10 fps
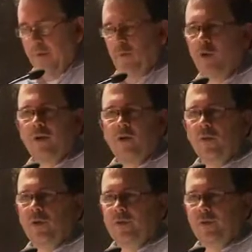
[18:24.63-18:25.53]
water
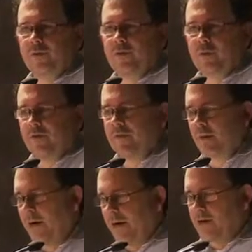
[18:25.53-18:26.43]
cooler sort of
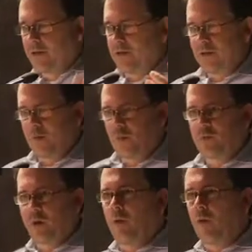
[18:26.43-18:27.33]
comparison, is which
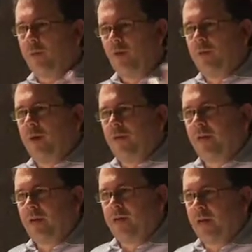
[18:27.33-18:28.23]
one, are we doing both of
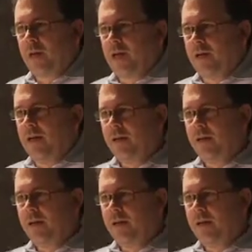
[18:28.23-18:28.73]
those okay?